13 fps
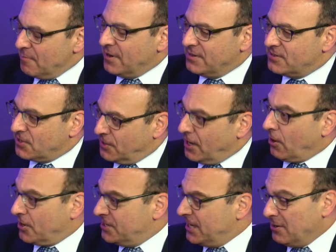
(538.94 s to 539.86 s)
But so they
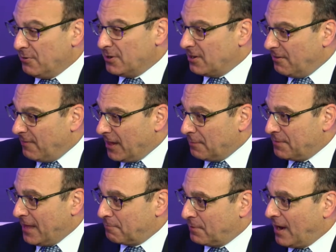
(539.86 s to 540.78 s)
are continuing to develop
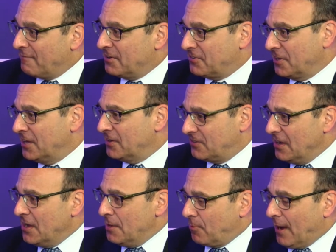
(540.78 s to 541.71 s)
that. But obviously, it's
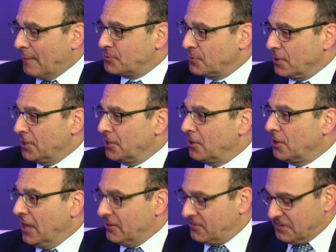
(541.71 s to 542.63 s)
perhaps with a little
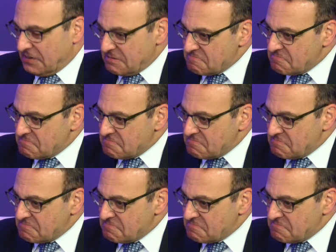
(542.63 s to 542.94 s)
less